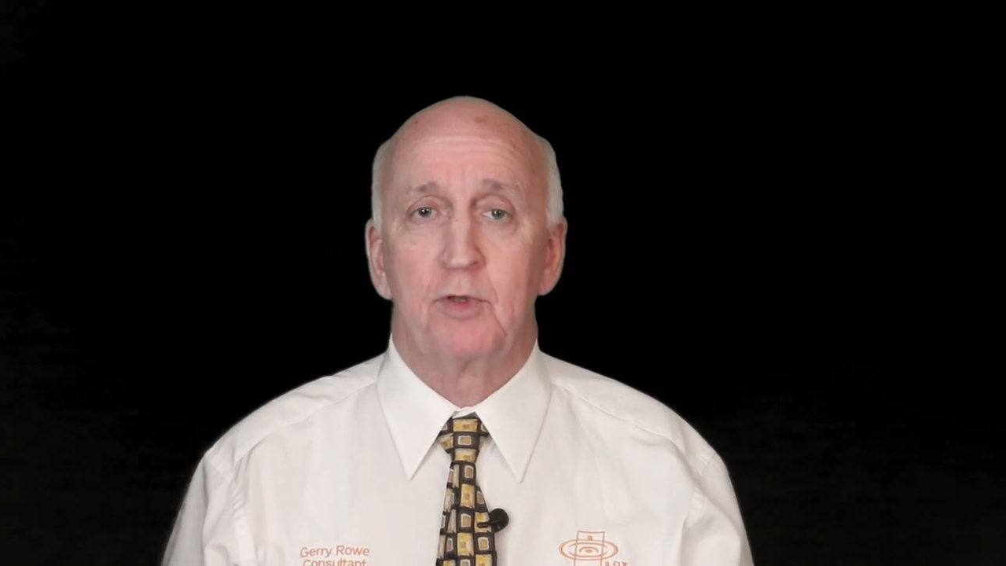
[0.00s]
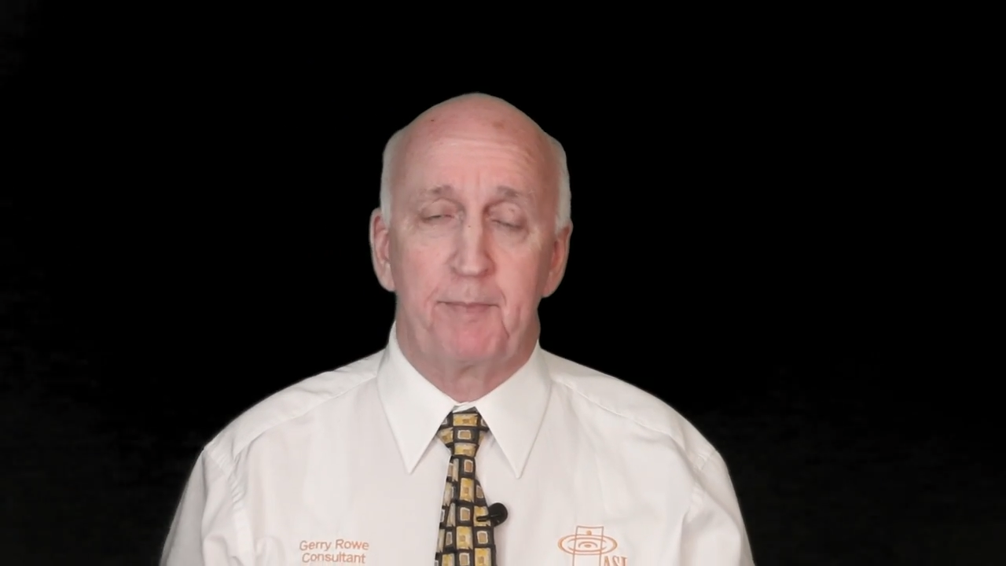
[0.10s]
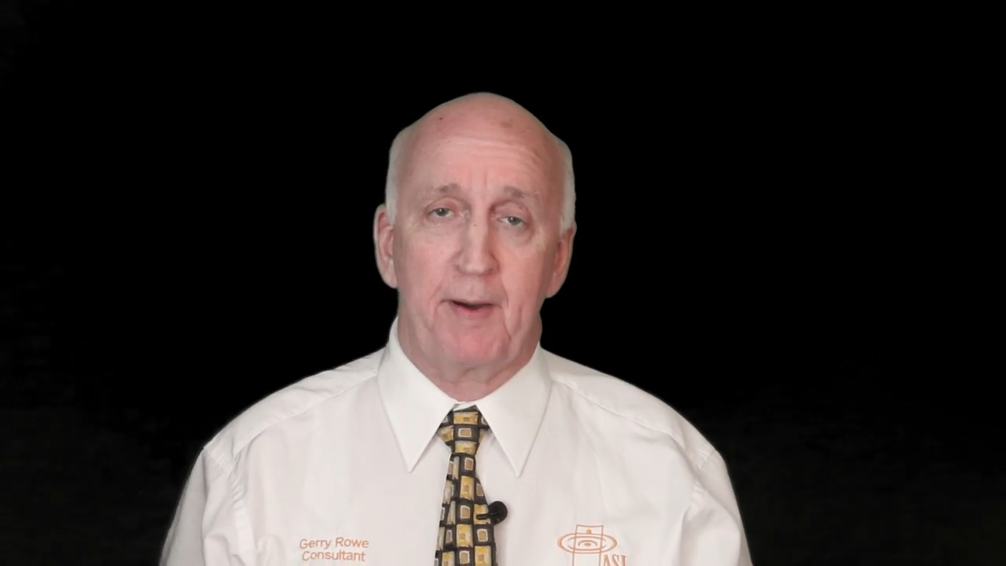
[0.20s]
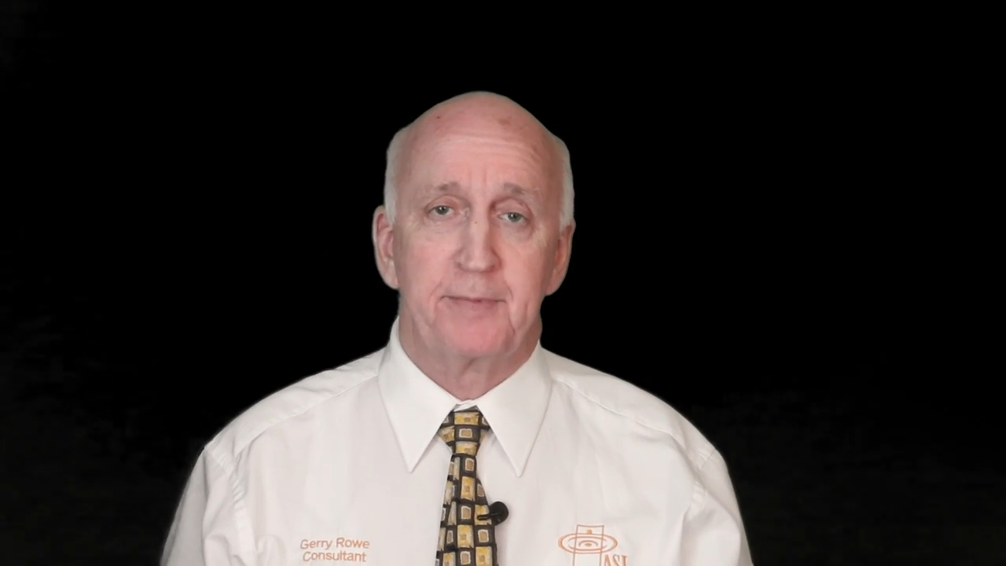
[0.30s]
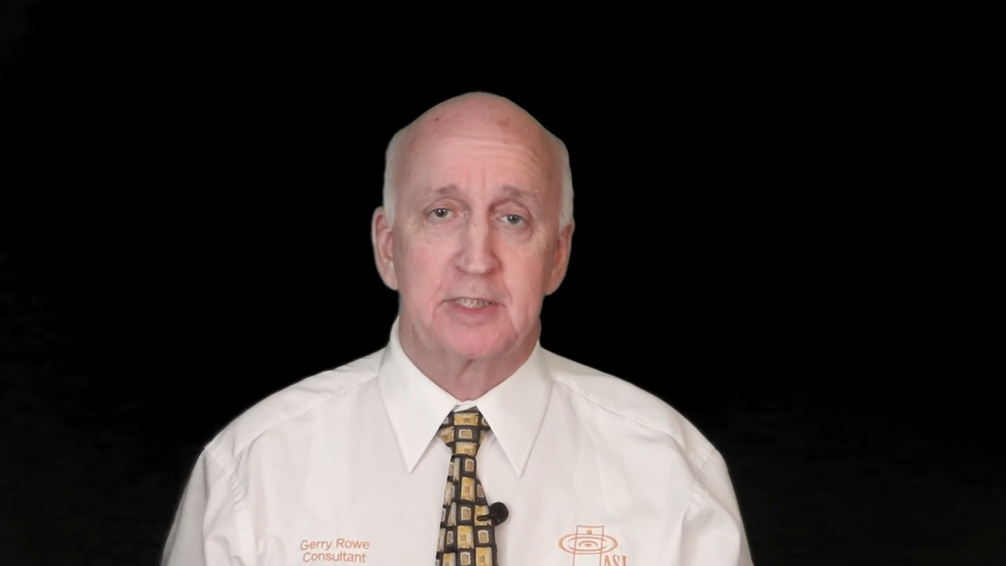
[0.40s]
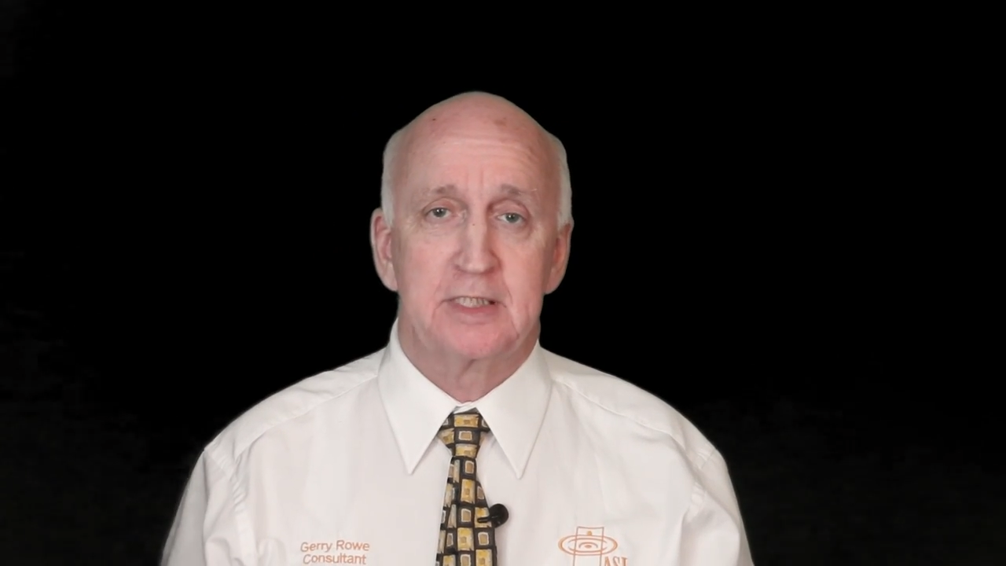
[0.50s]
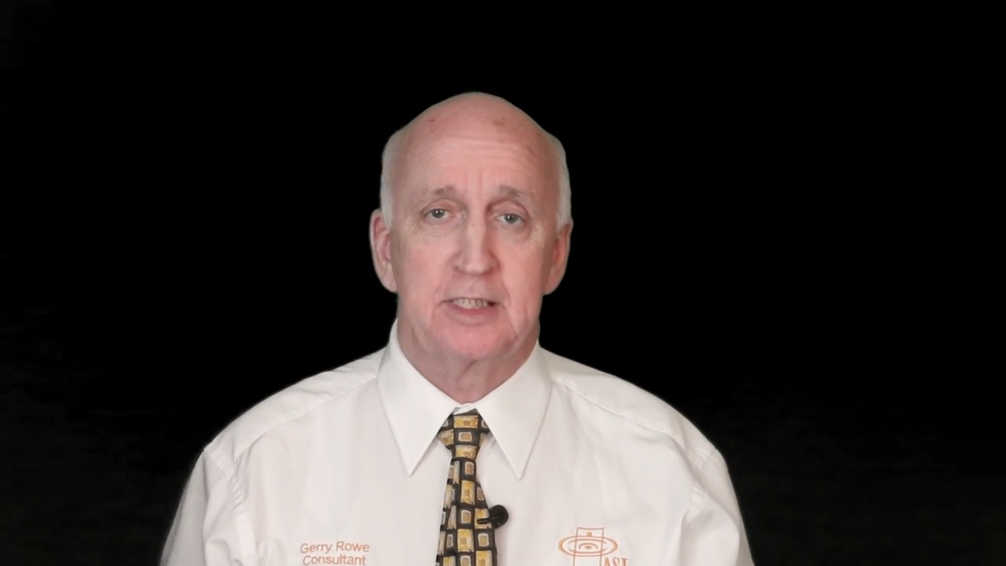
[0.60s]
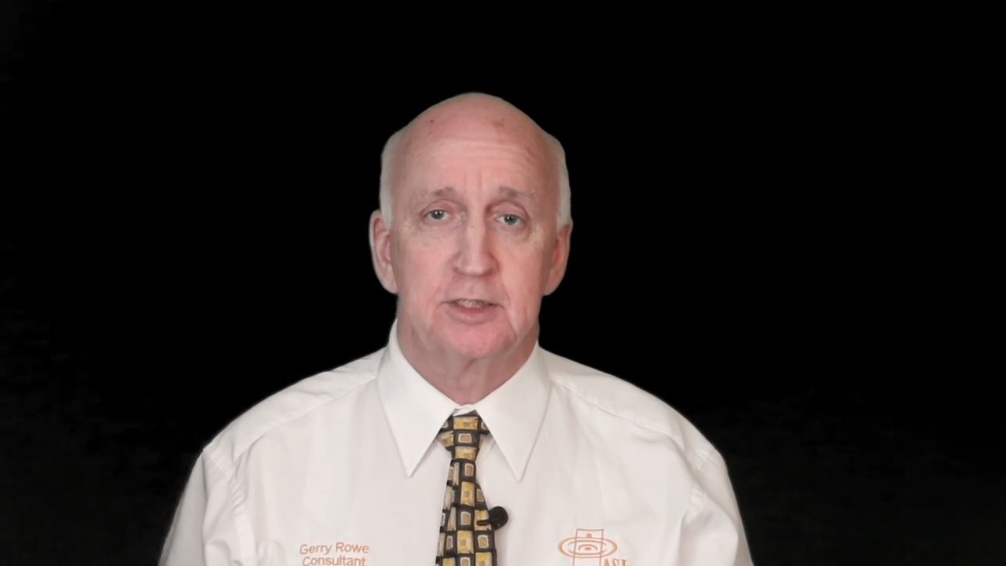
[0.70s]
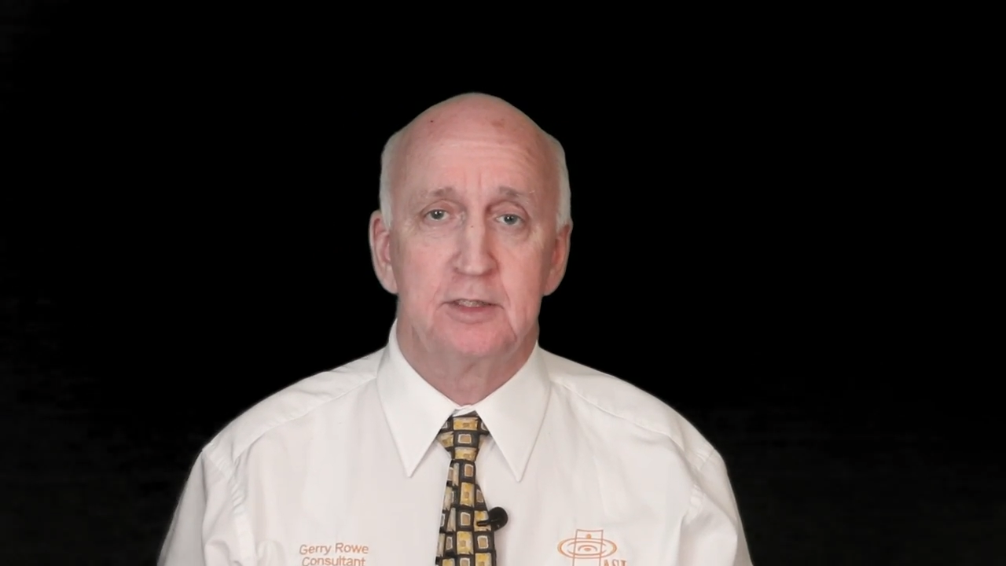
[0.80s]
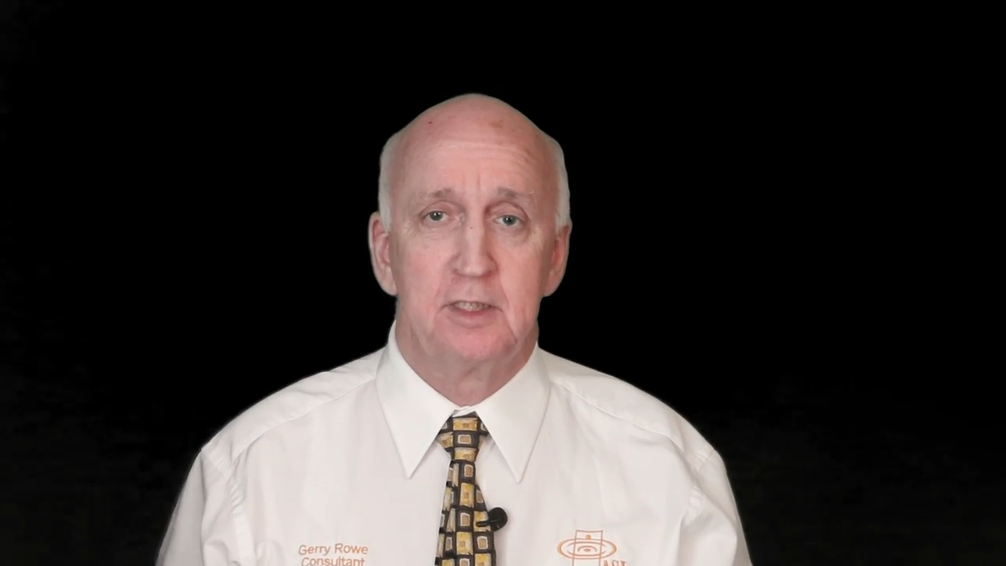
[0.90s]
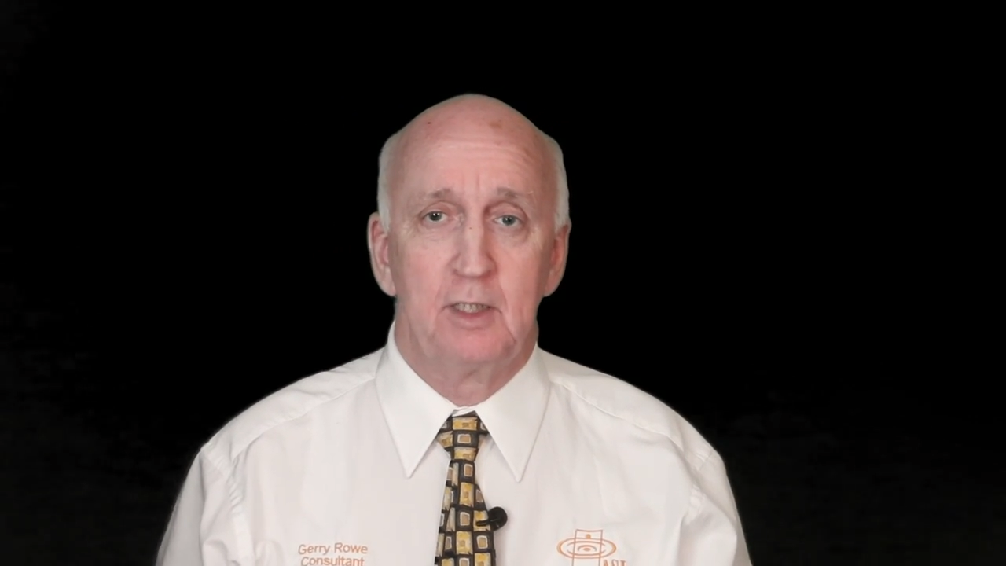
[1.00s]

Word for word: the pumping station,